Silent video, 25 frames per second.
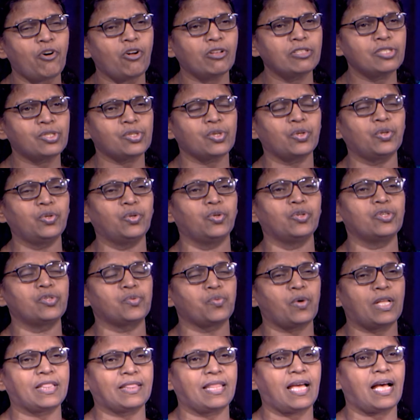also knows
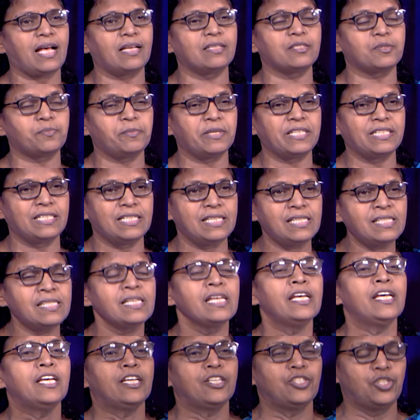what the husband is
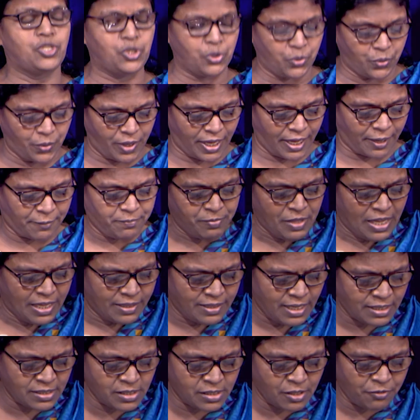doing.
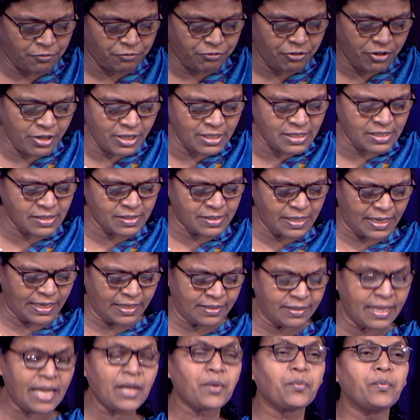That's the first
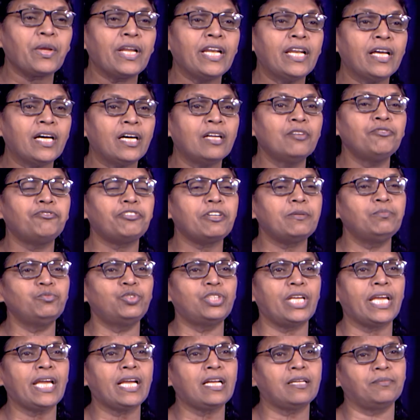thing that we learn from
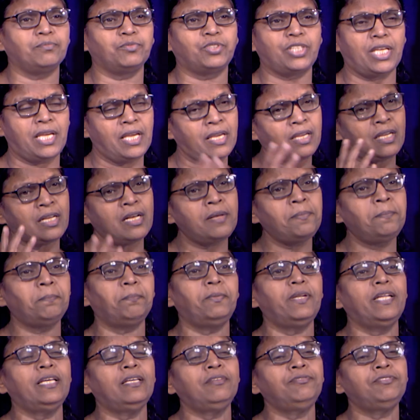Jacob.
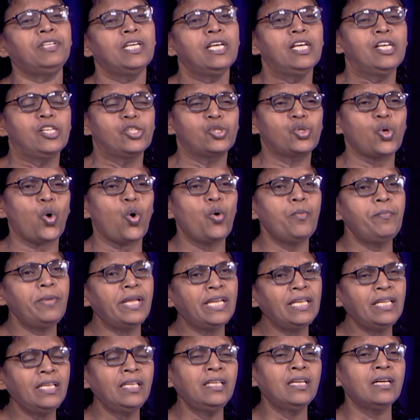Jacob lived so
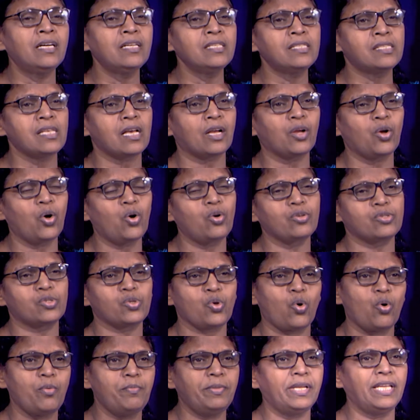many years ago,
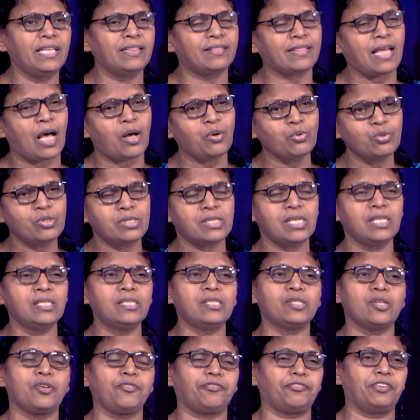so many
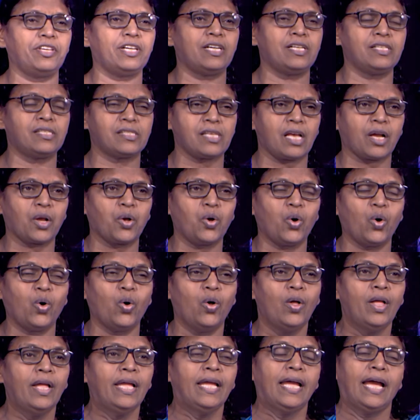thousands of years
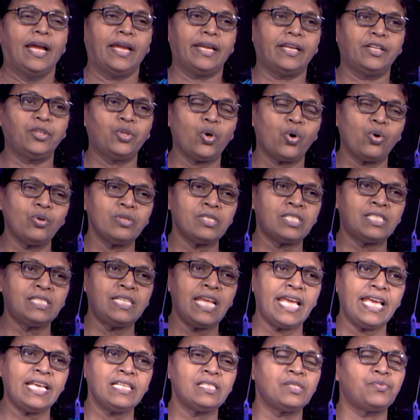ago. In those
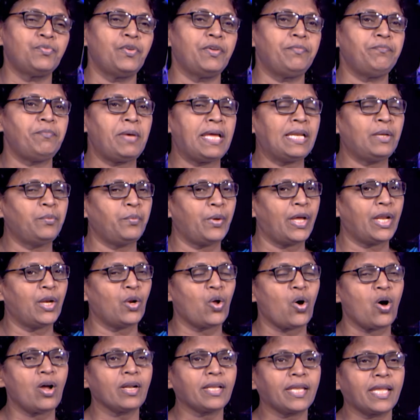days, women were
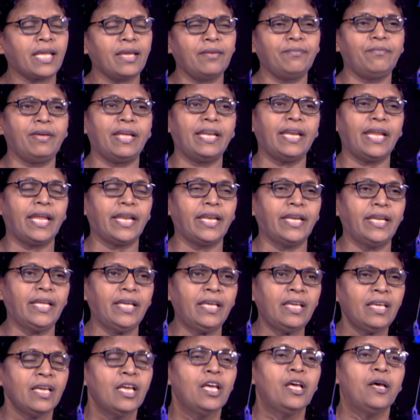not given
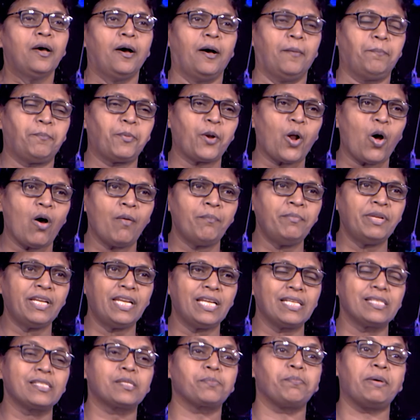any uh,
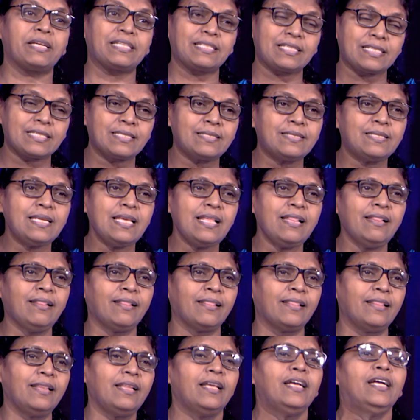prominence, but
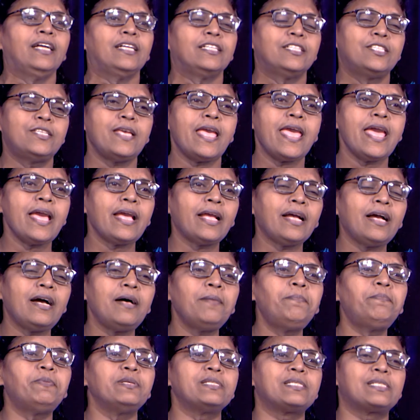still
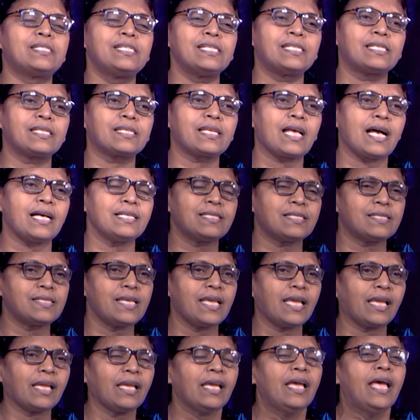Jacob is discussing
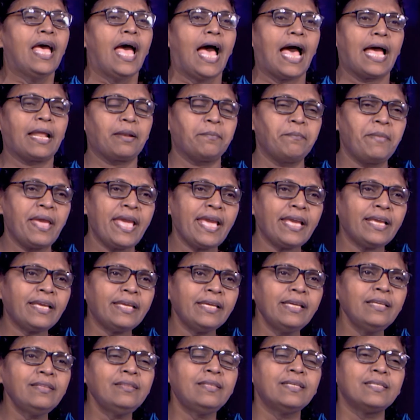choosing and
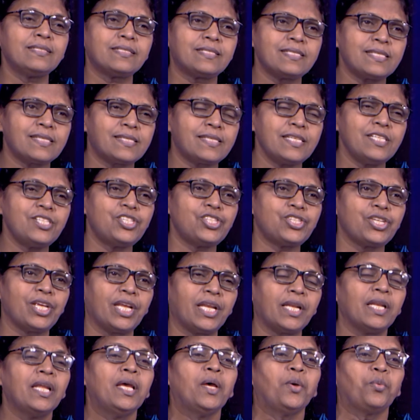making the
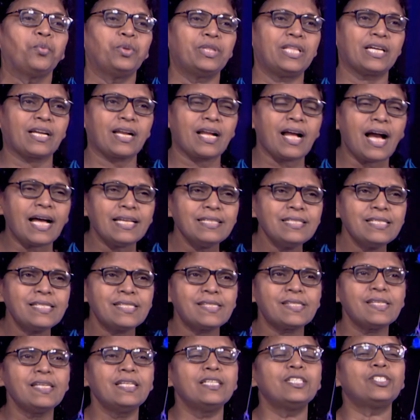decision with the
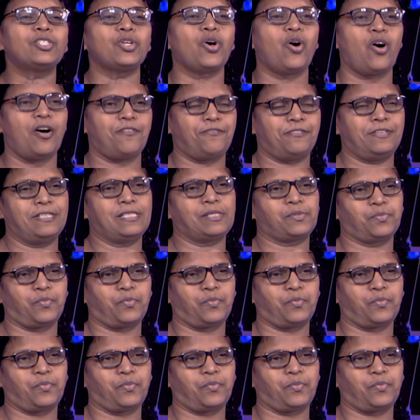consent of his